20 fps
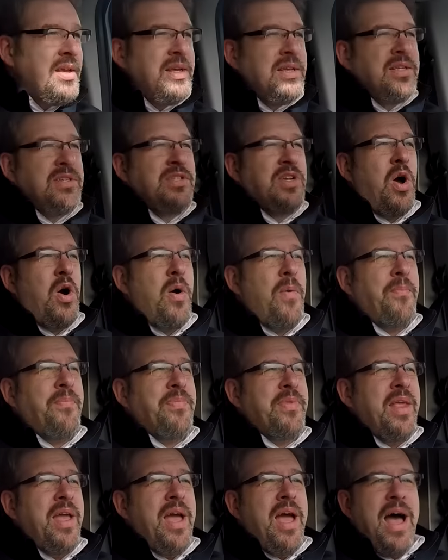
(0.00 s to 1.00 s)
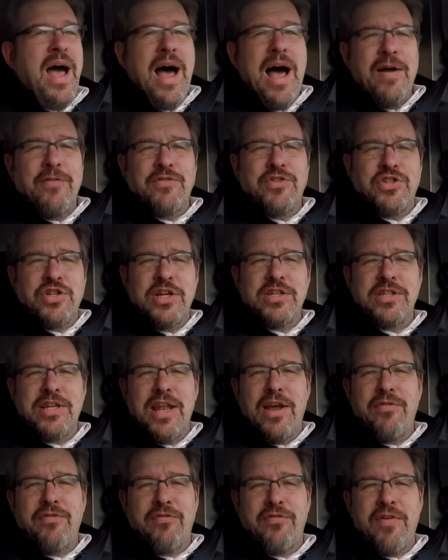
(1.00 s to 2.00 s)
So I've just
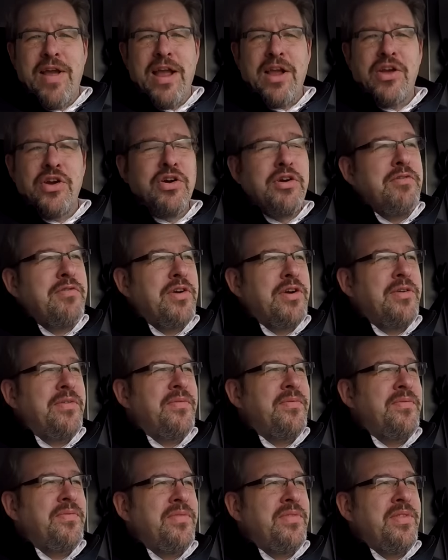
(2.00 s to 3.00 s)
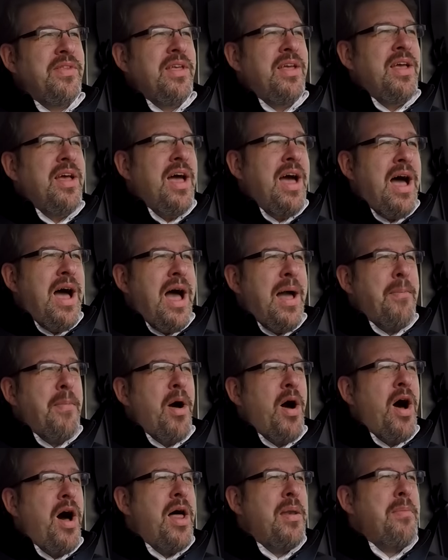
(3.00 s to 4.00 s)
left Vancouver. I'm
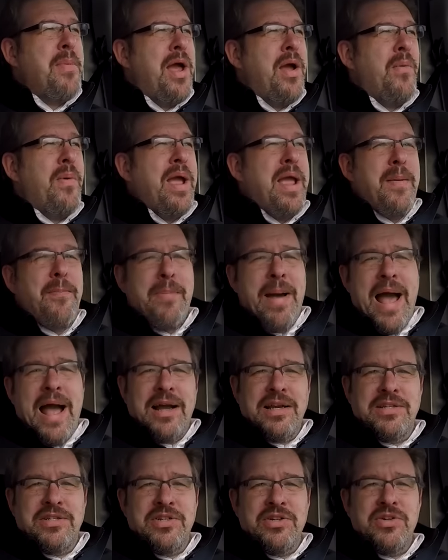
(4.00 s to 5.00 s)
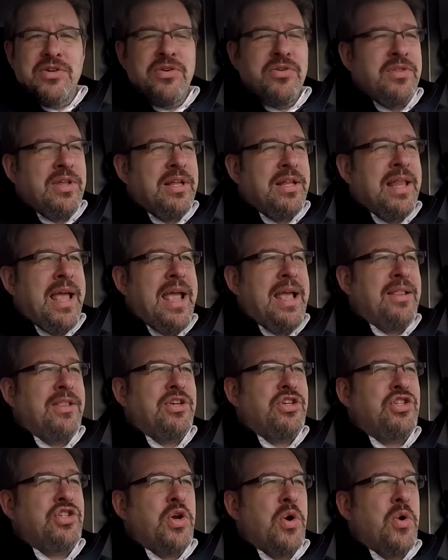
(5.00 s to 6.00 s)
on my way back to the
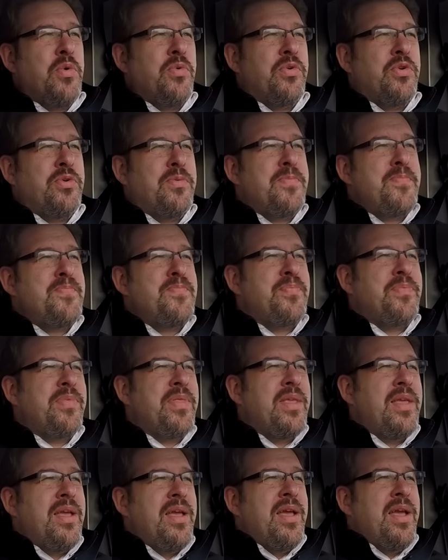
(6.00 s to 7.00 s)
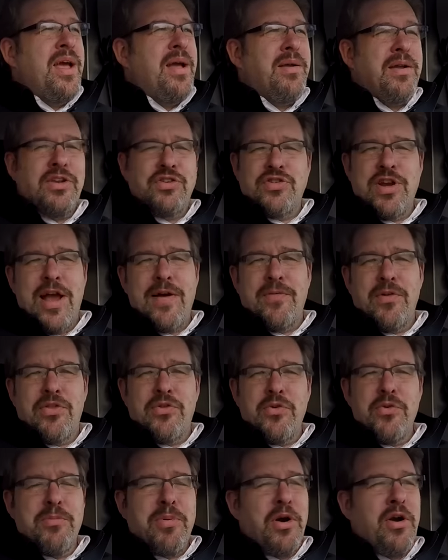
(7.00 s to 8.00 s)
Langley showroom. I'm going to travel
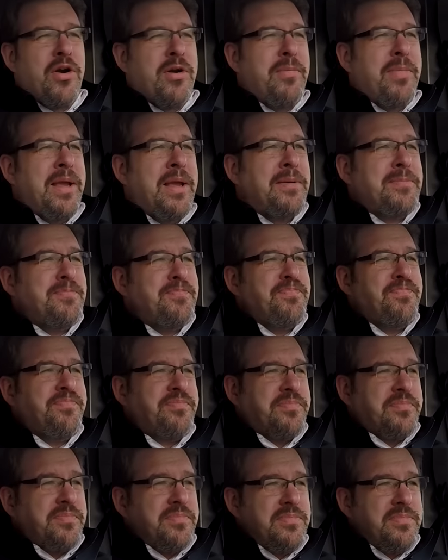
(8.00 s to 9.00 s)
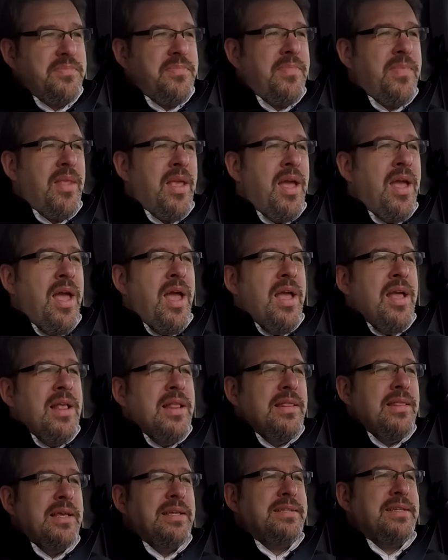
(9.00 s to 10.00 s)
through Burnaby.
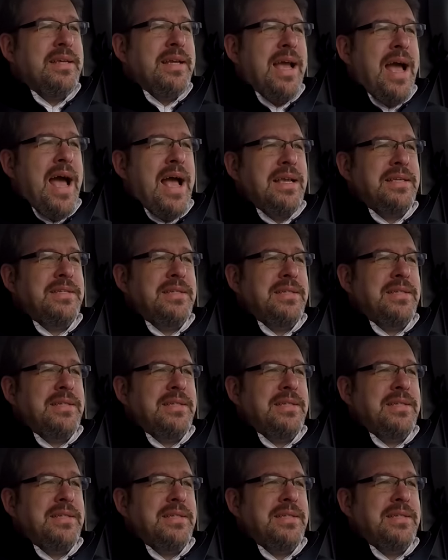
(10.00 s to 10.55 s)
Listen guys,